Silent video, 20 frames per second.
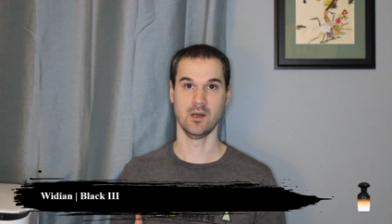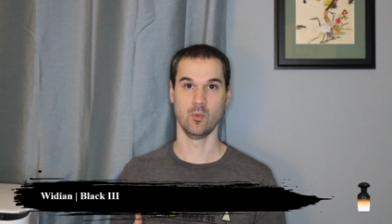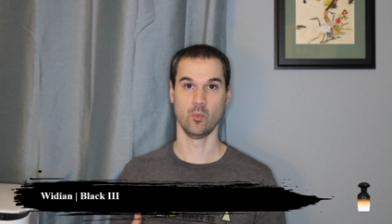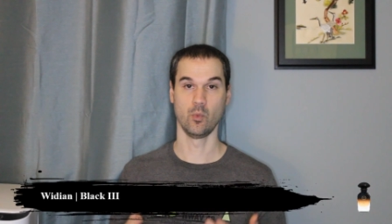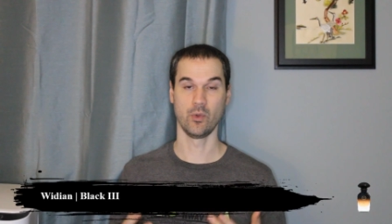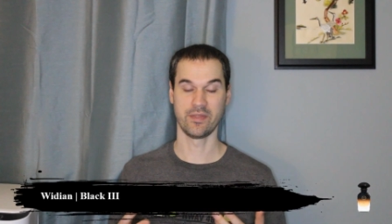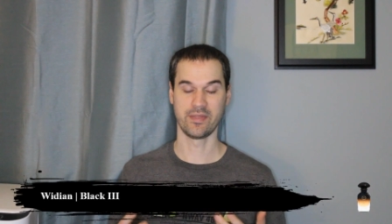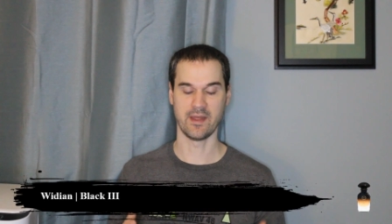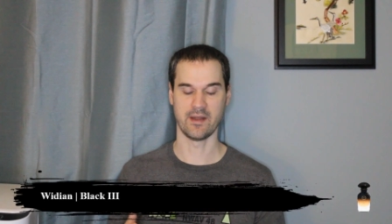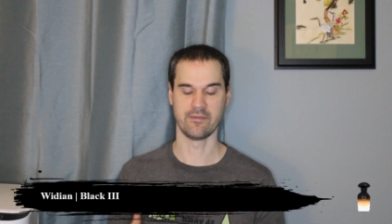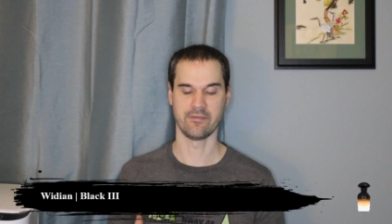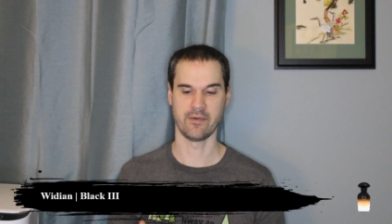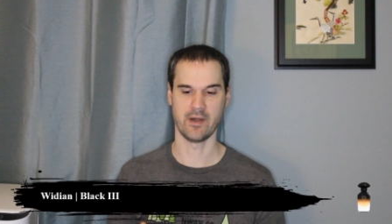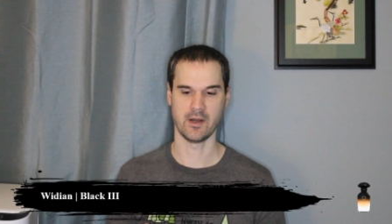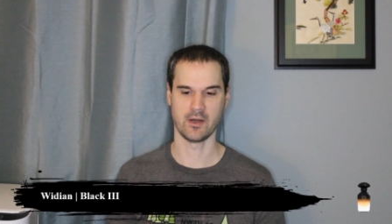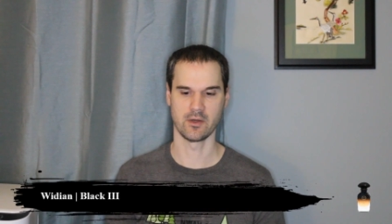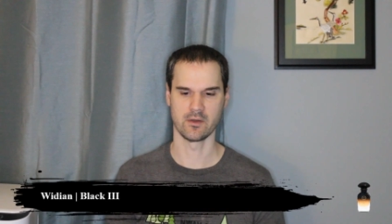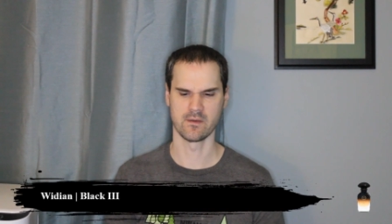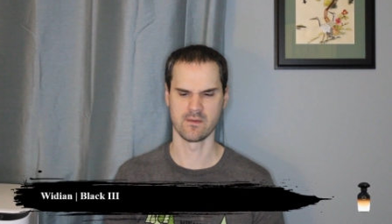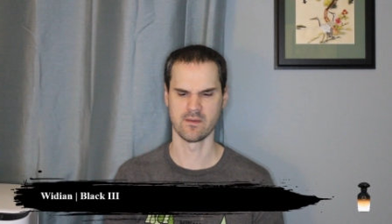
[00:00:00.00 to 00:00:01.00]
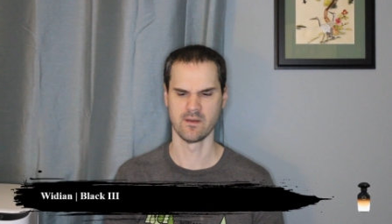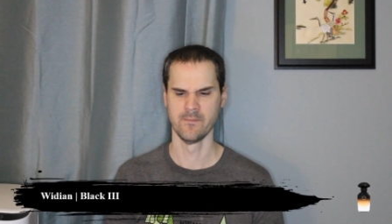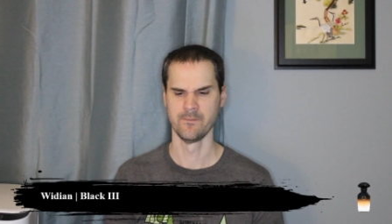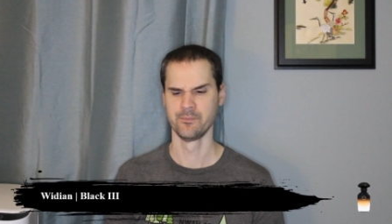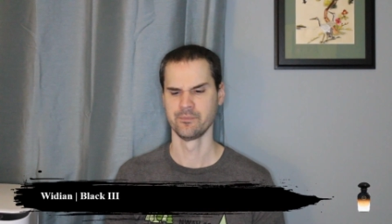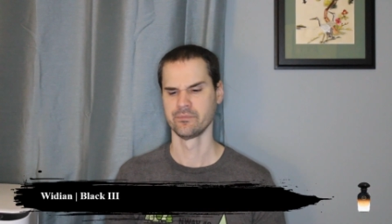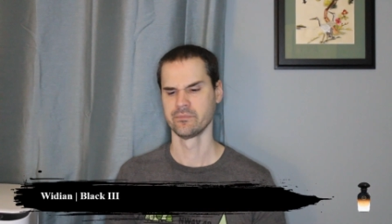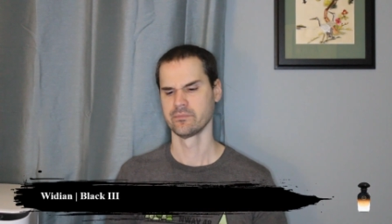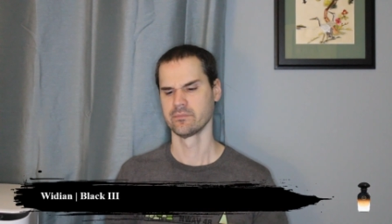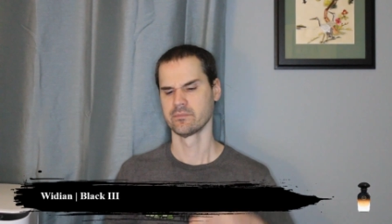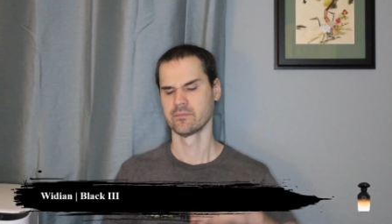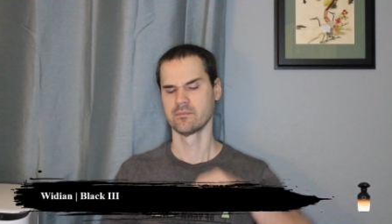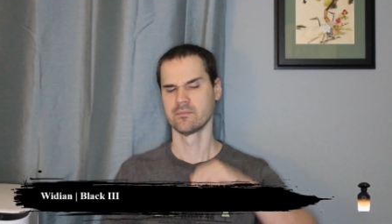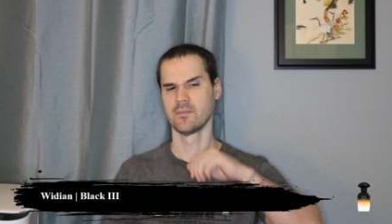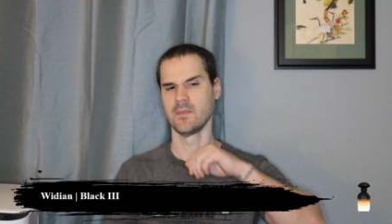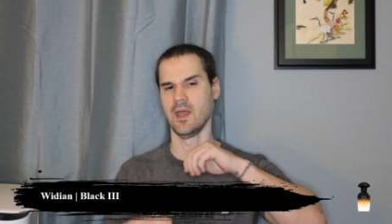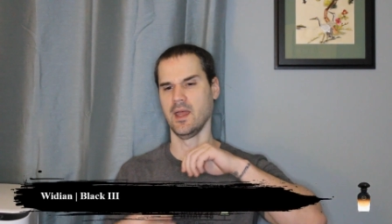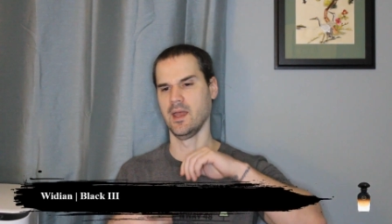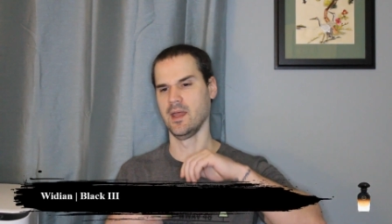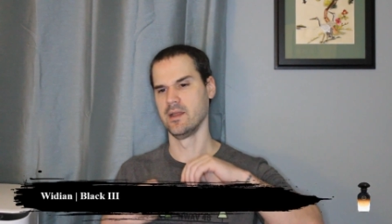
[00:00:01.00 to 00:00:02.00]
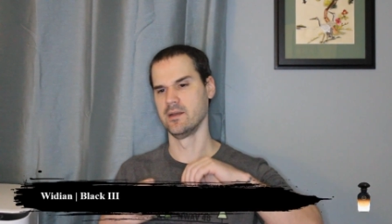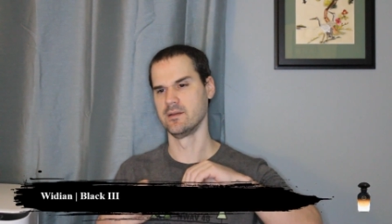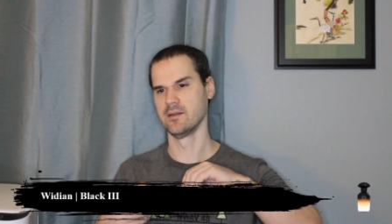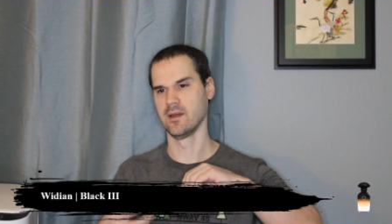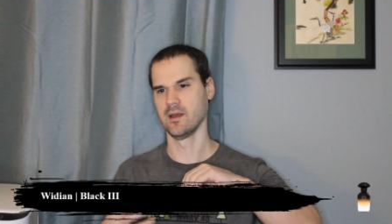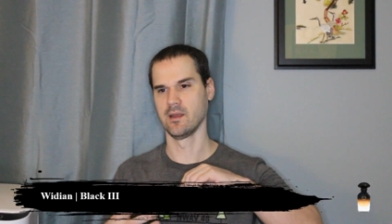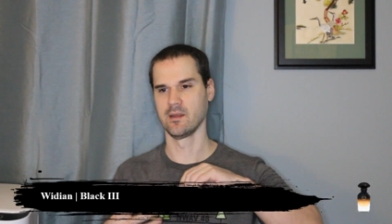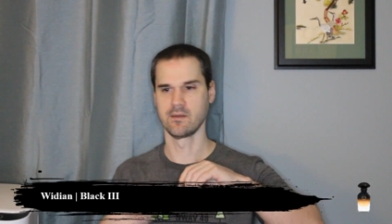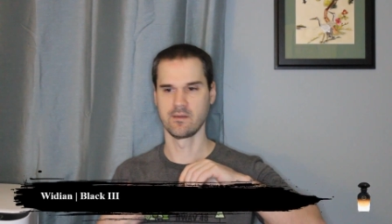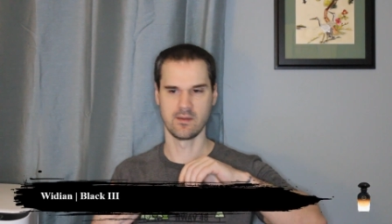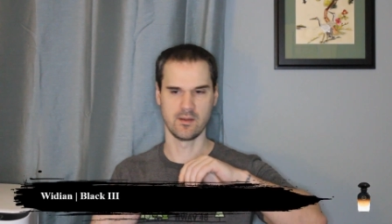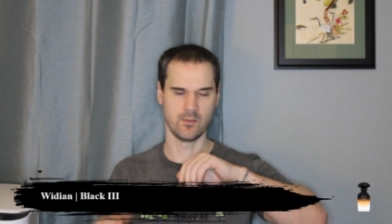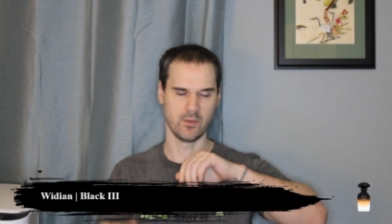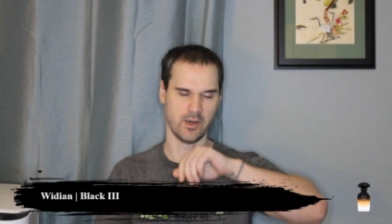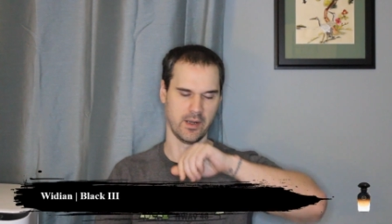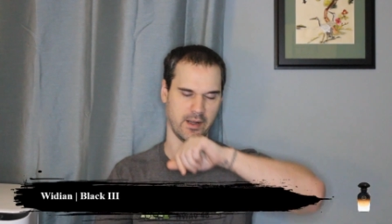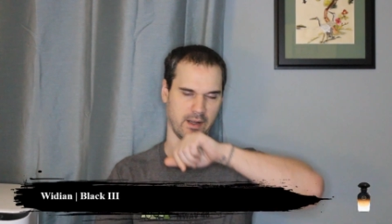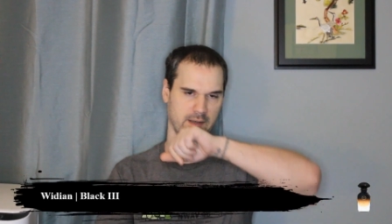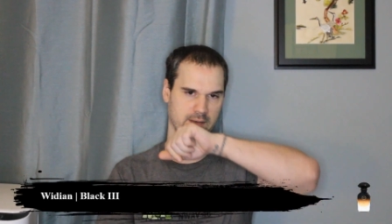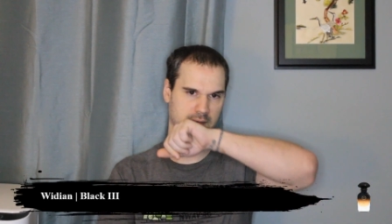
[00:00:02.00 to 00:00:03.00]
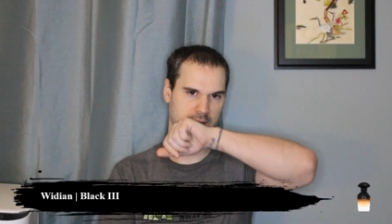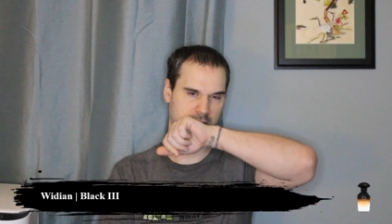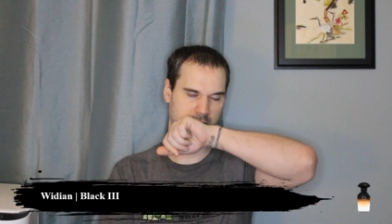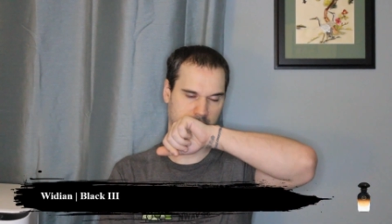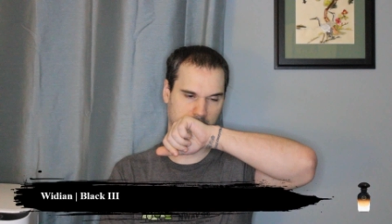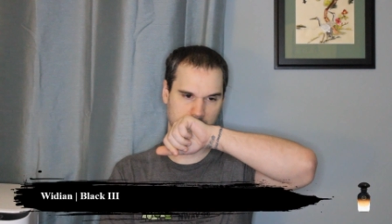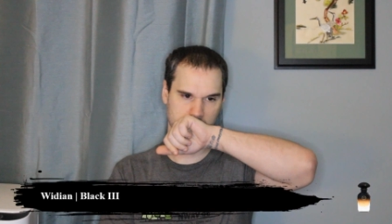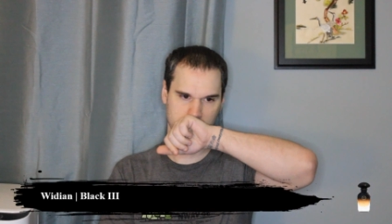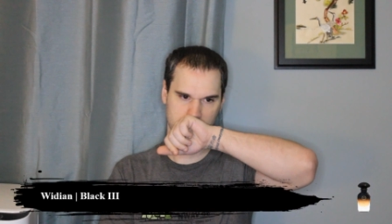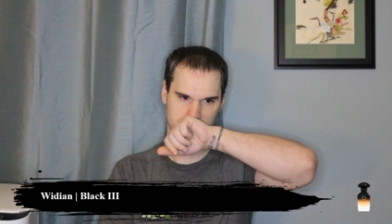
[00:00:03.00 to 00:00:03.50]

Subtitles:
with that fragrance, and see what I got to say.